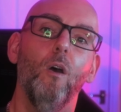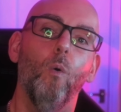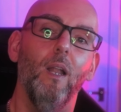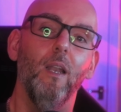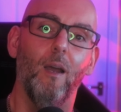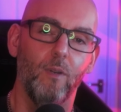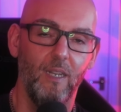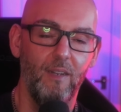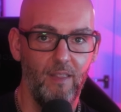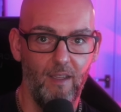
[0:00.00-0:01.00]
Well, I'm going to
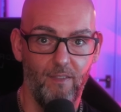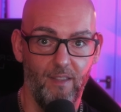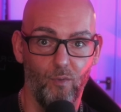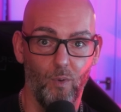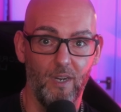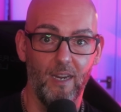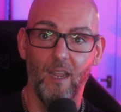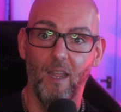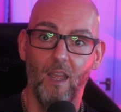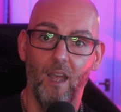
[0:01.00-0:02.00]
leave it there for this week.
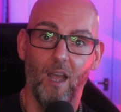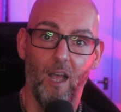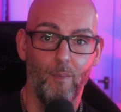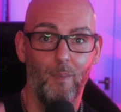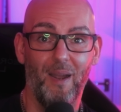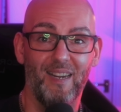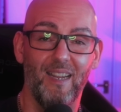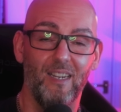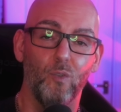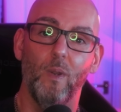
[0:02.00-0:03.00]
I'll be back
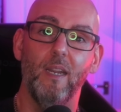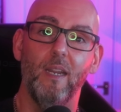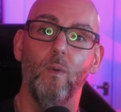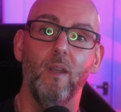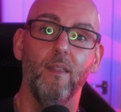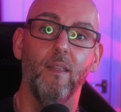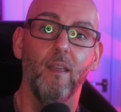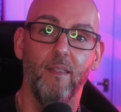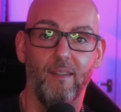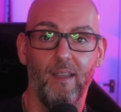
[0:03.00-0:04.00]
next week with
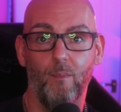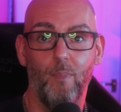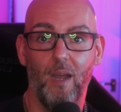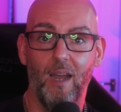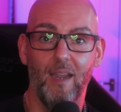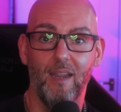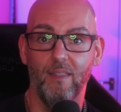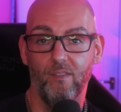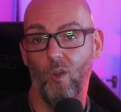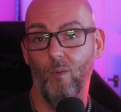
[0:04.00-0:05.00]
the second part in the
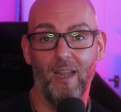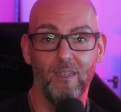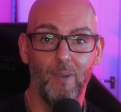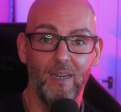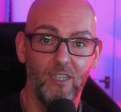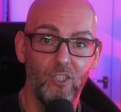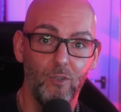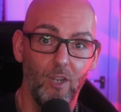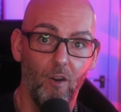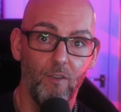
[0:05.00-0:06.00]
Stormcast painting
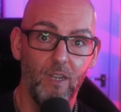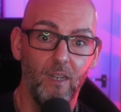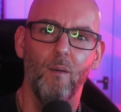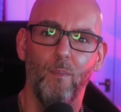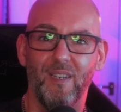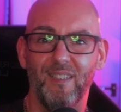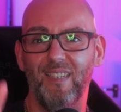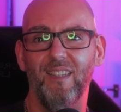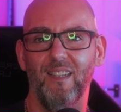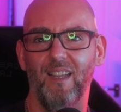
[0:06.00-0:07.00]
tutorial. But
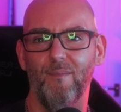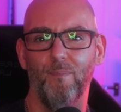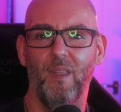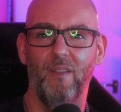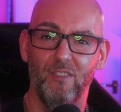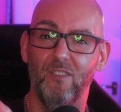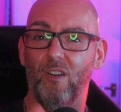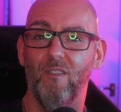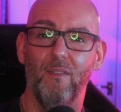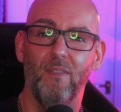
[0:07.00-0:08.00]
until then, if you
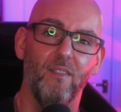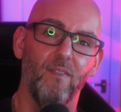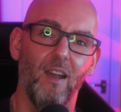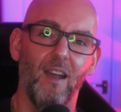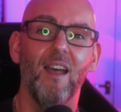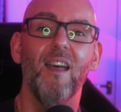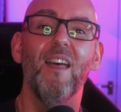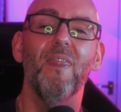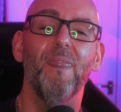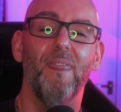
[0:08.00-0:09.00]
stuck around this far,
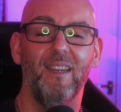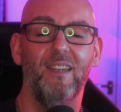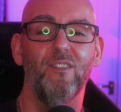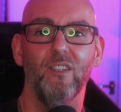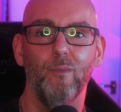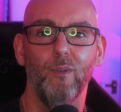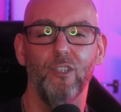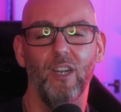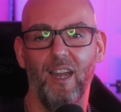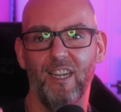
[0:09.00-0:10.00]
thank you so
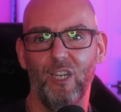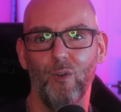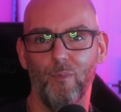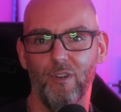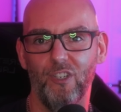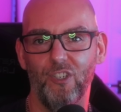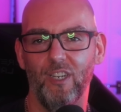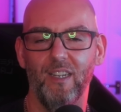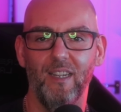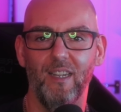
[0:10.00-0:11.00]
much. I do
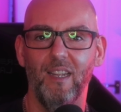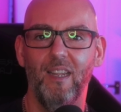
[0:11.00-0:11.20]
appreciate it.